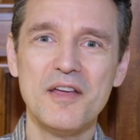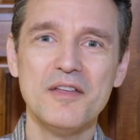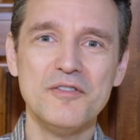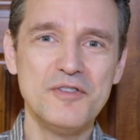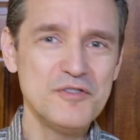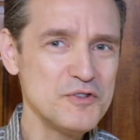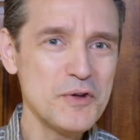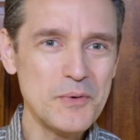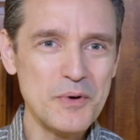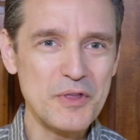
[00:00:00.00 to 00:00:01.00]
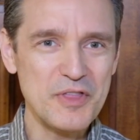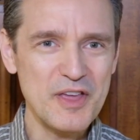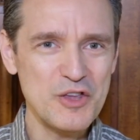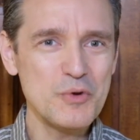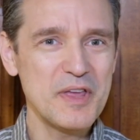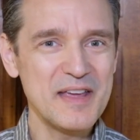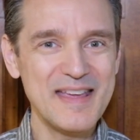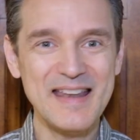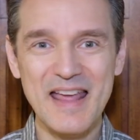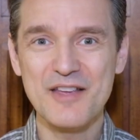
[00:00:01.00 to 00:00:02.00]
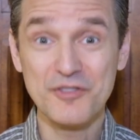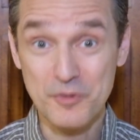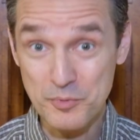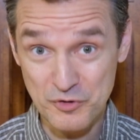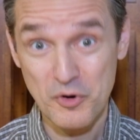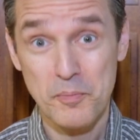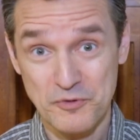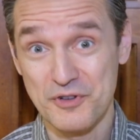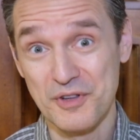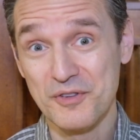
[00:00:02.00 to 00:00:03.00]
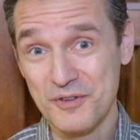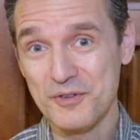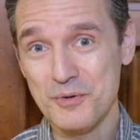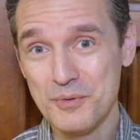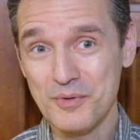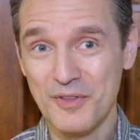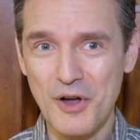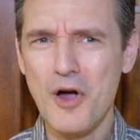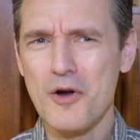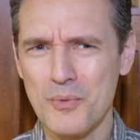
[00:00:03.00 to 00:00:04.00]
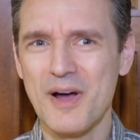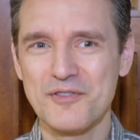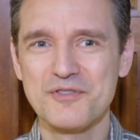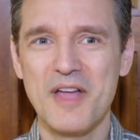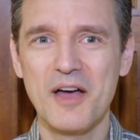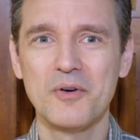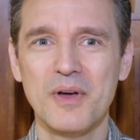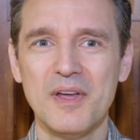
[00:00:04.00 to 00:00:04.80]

Did you know that you can get a subscription to the car wash now?